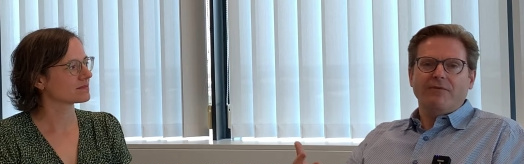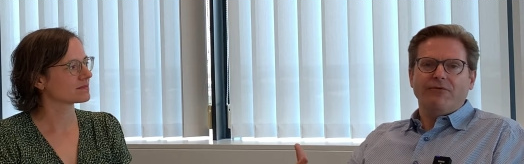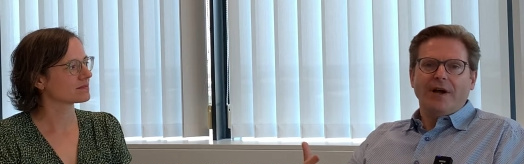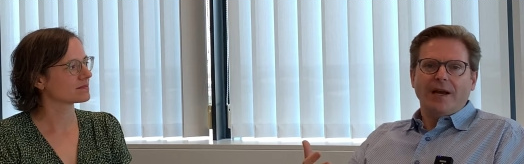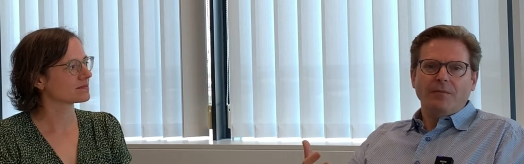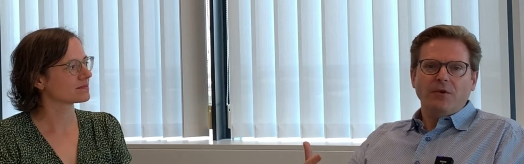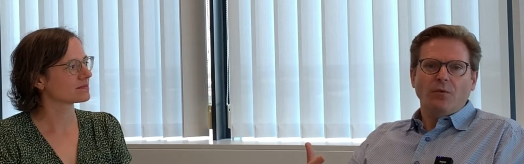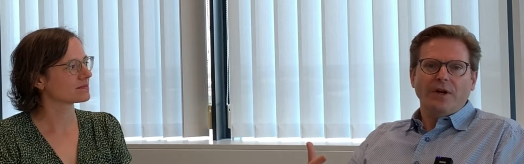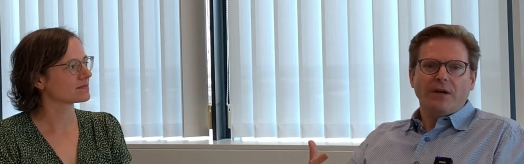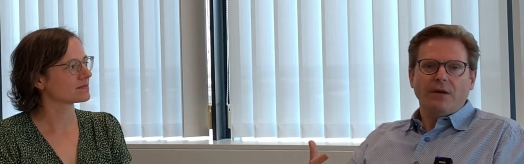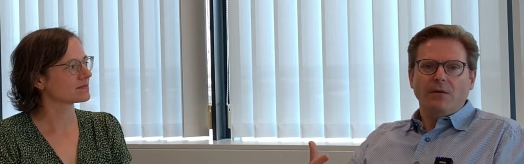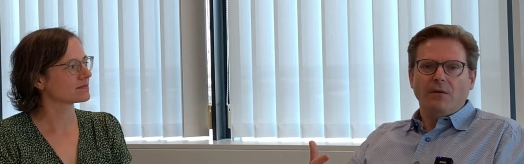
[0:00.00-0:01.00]
Speaker 1: an environment
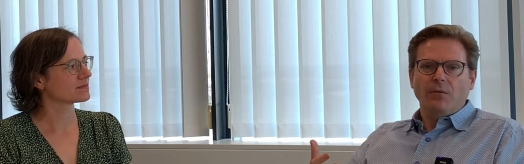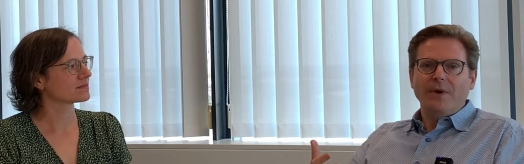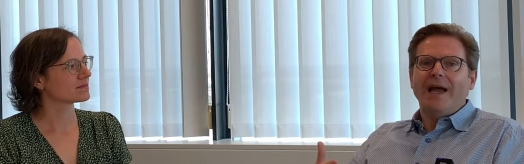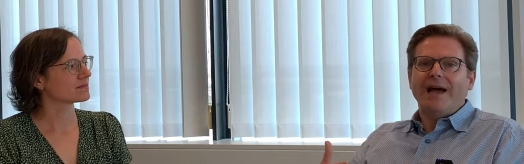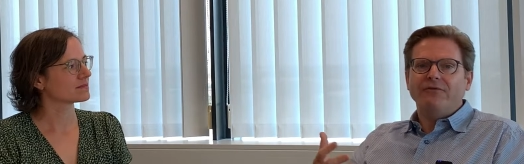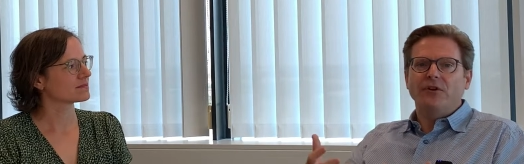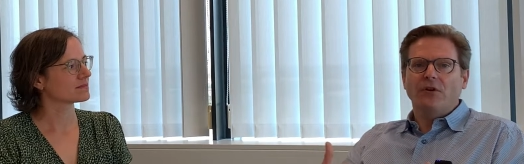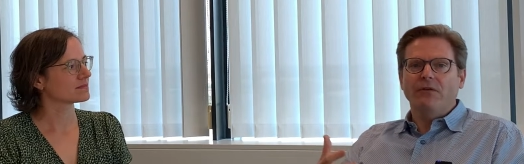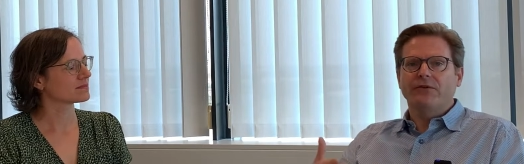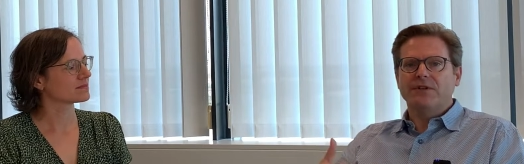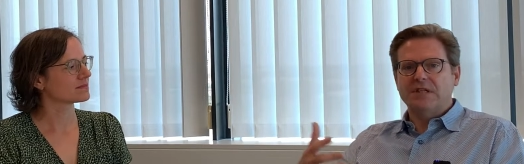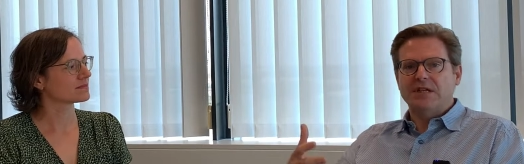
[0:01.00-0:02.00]
where we have the
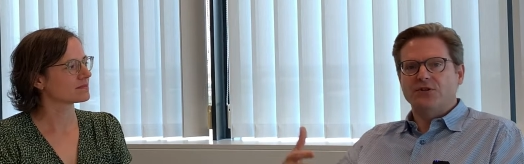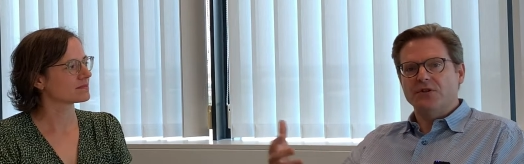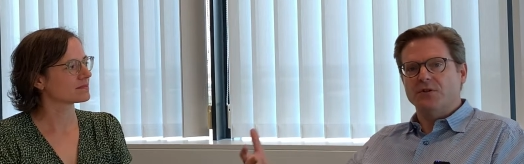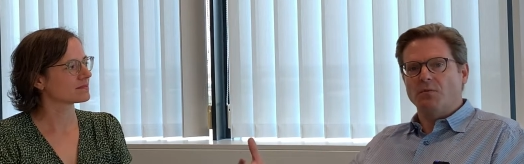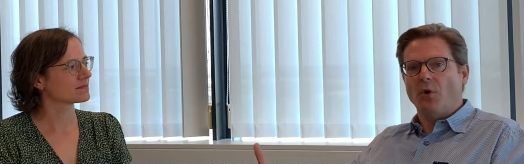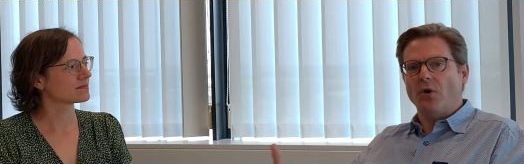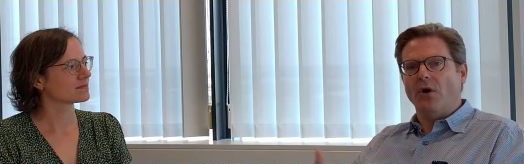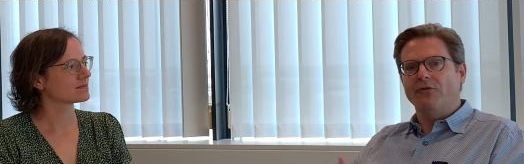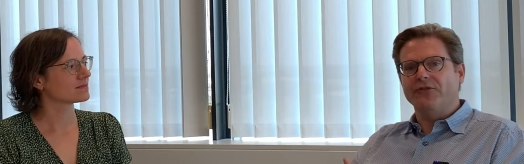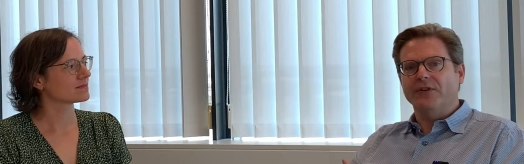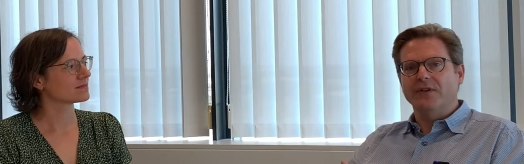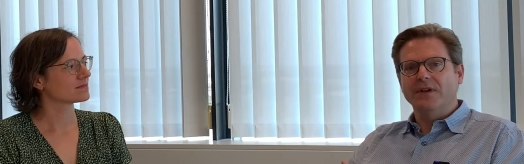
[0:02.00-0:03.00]
conversations more
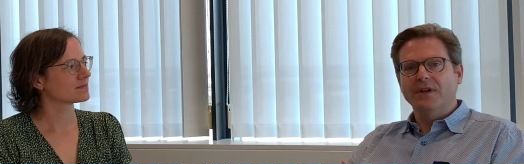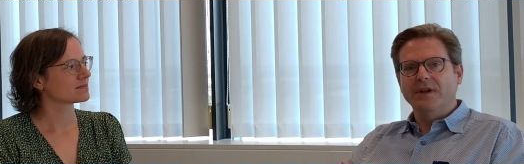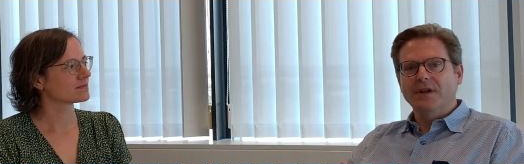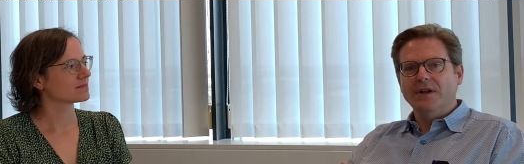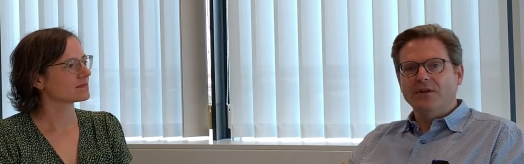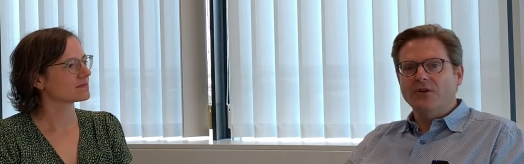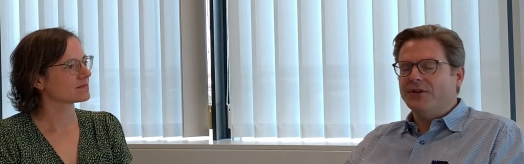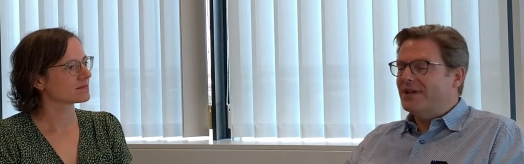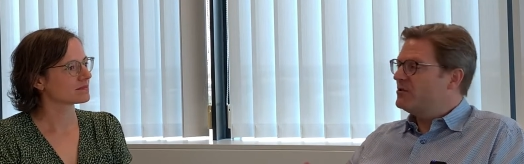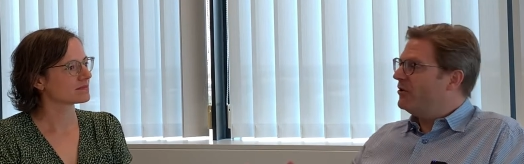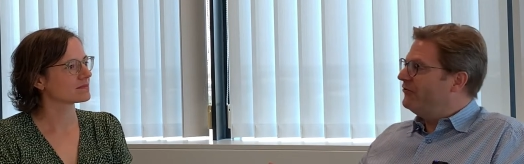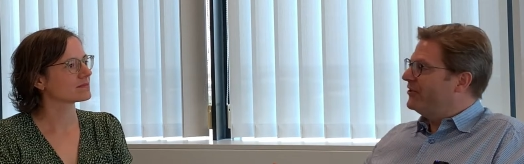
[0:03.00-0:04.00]
often. Not
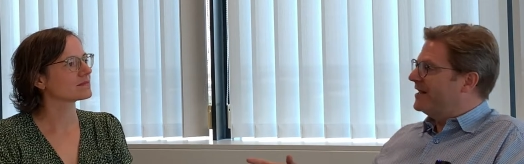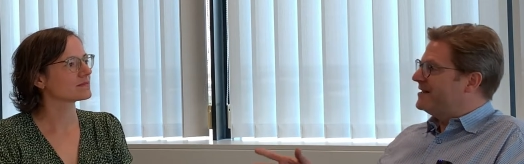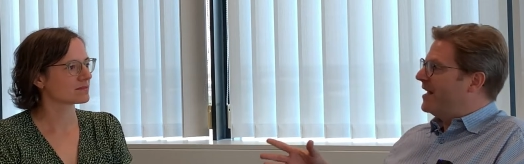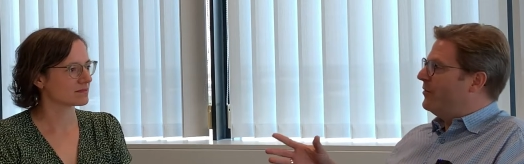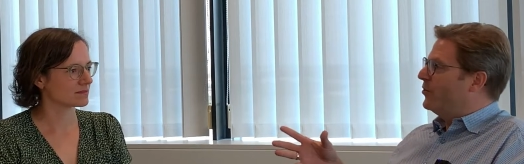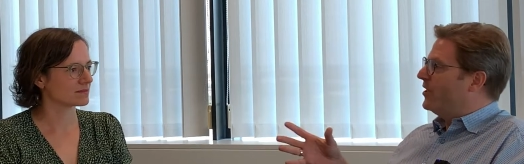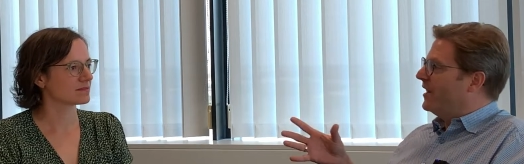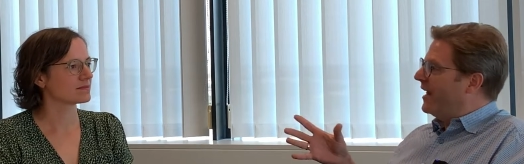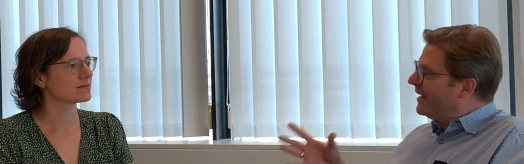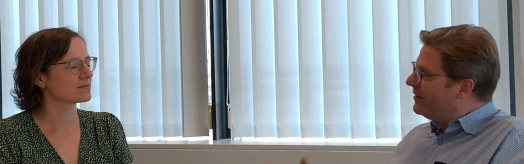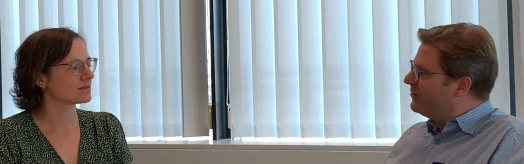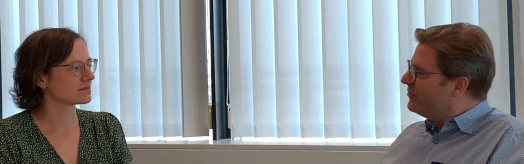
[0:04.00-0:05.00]
as often as I would
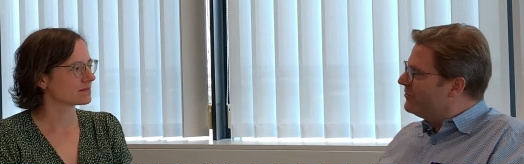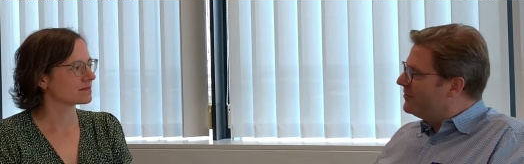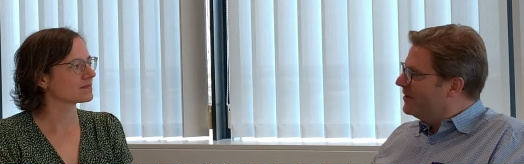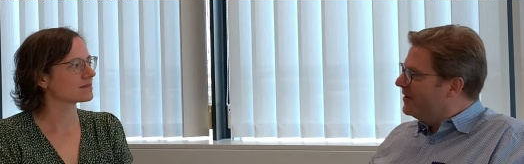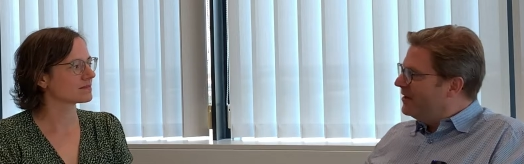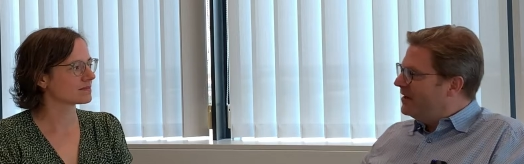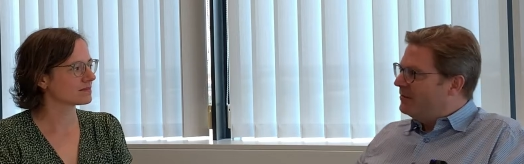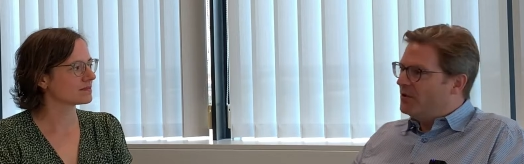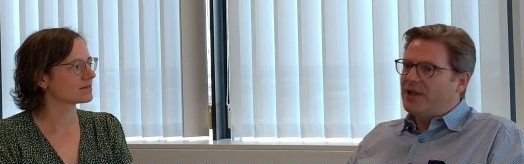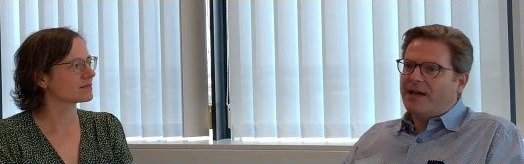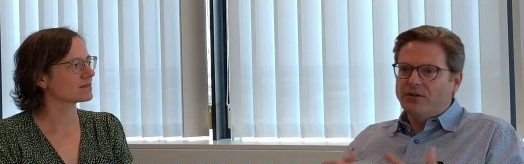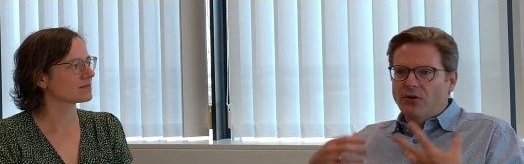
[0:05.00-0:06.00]
like to,
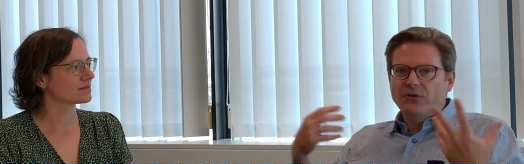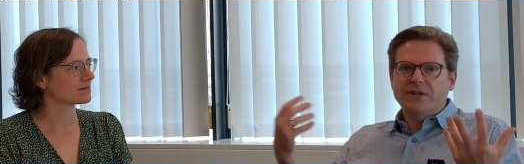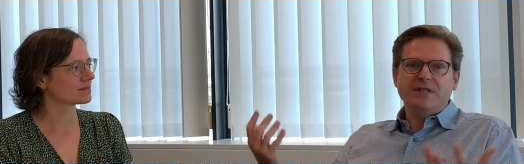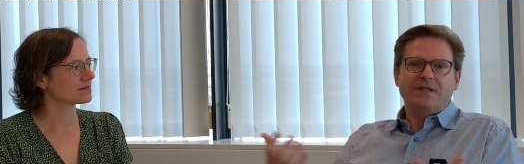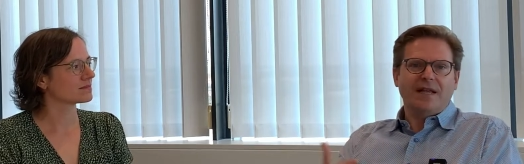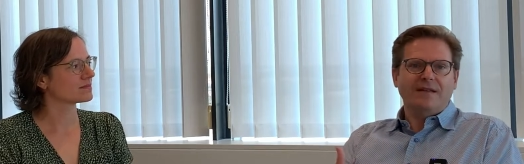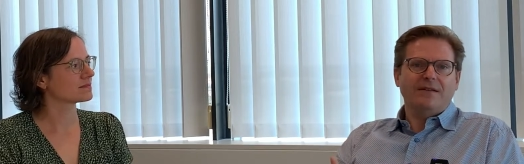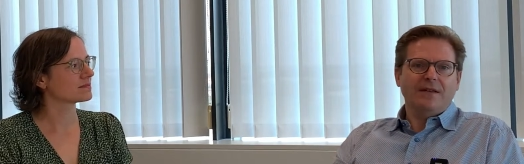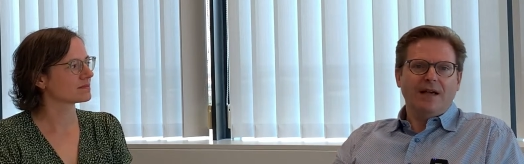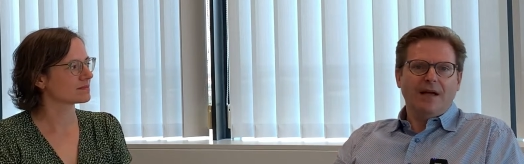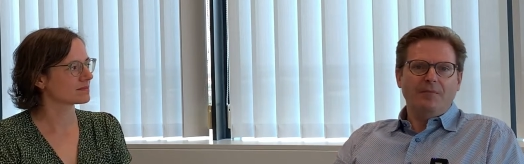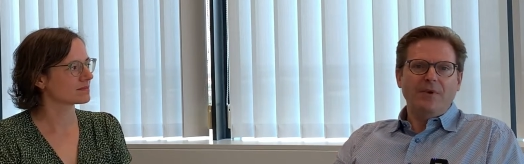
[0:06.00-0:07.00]
but I noticed that
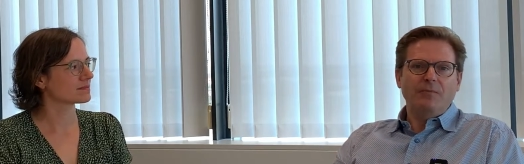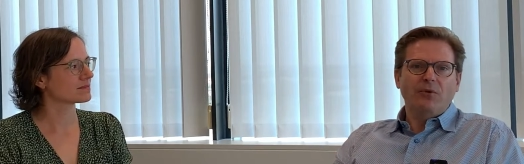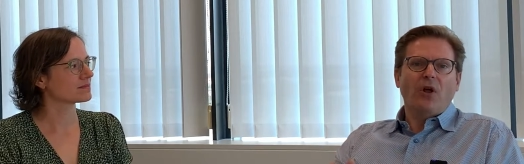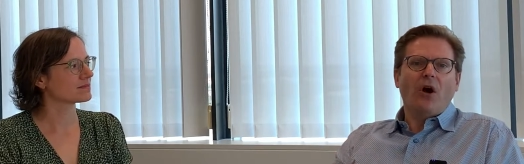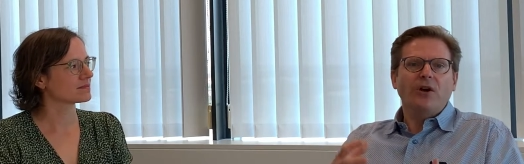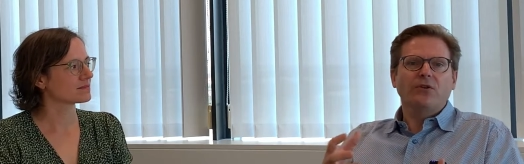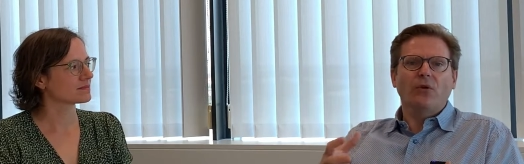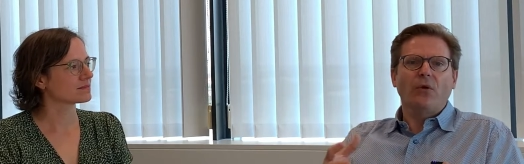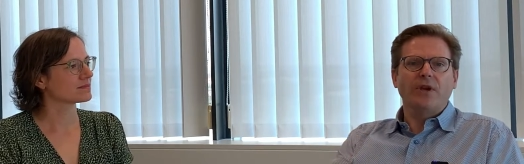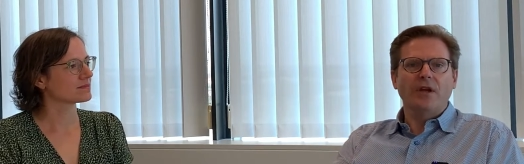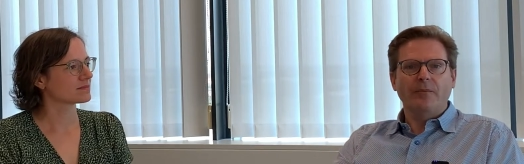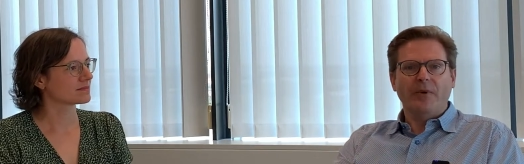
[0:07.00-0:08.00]
uh, people are
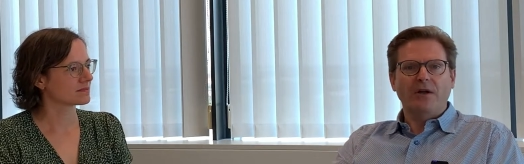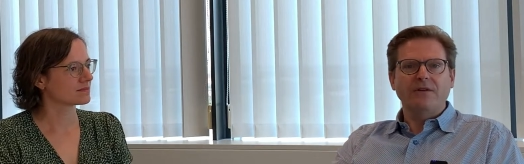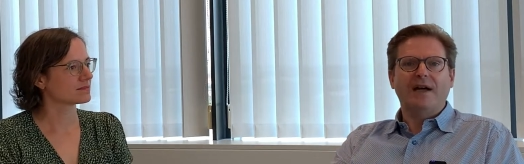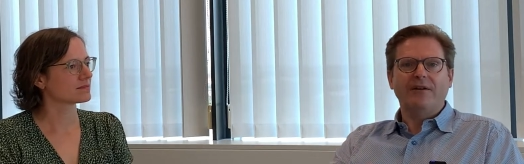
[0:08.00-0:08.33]
talking about